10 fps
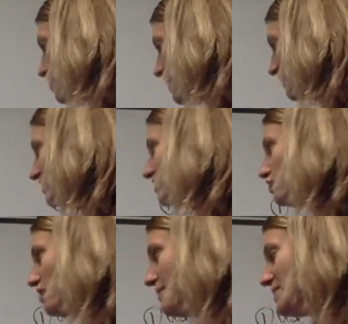I need to
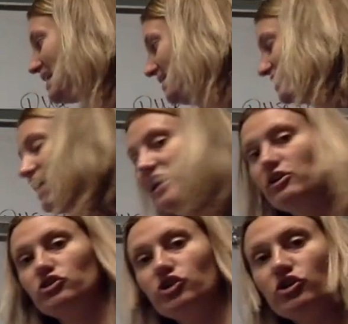drop that entire
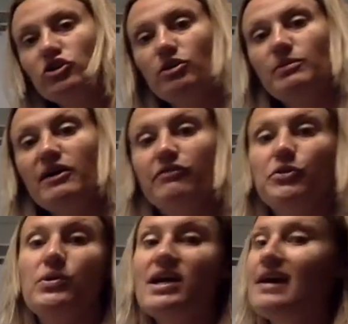term of
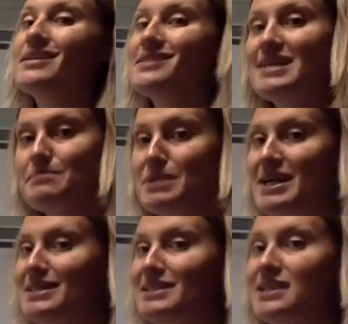3x. I'm
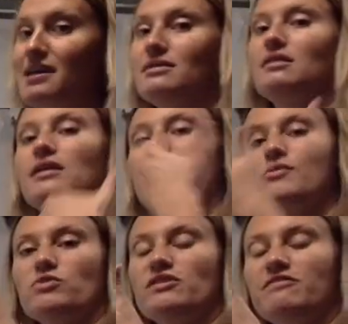not done like I
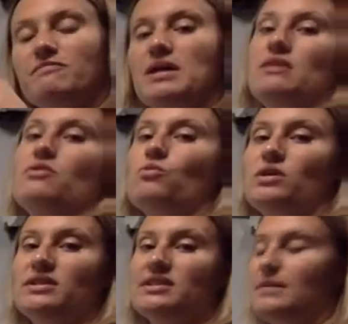would have been in the
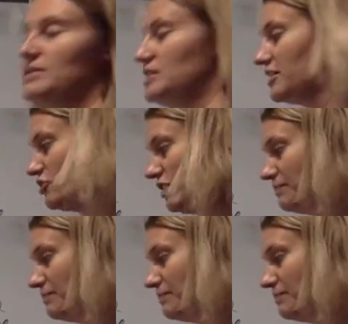one-step addition.